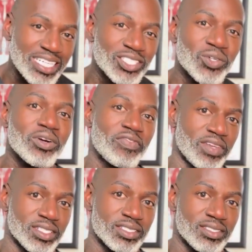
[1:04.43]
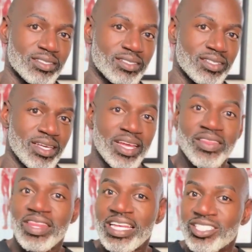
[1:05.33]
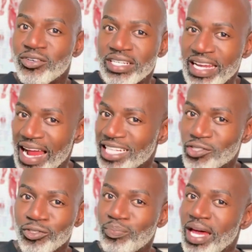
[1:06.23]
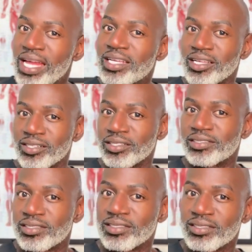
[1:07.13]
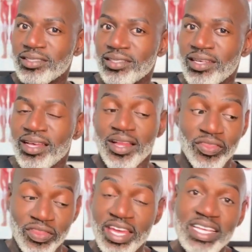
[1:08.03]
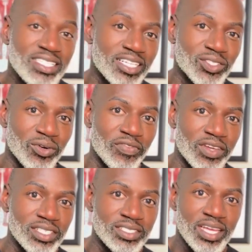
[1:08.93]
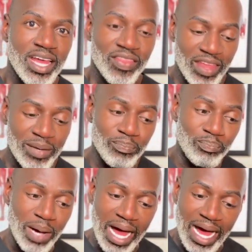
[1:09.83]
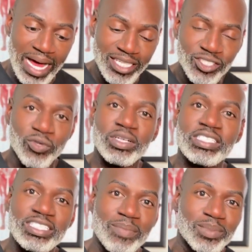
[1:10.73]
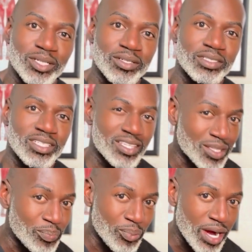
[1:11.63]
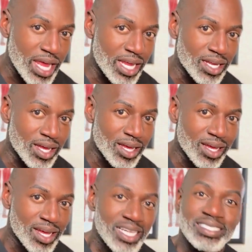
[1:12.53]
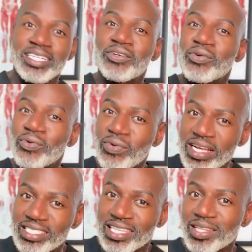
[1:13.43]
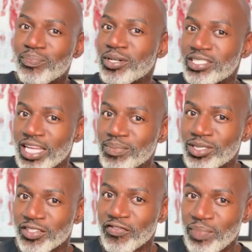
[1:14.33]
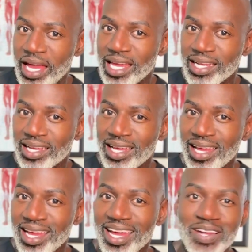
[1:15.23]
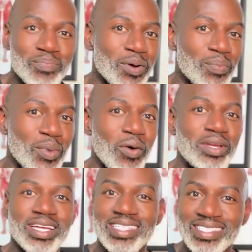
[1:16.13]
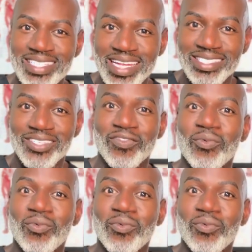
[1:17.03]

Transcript: endorphins. These are natural painkillers. These endorphins then binds to receptors in the brain, decreasing the perception of pain and promoting a sense of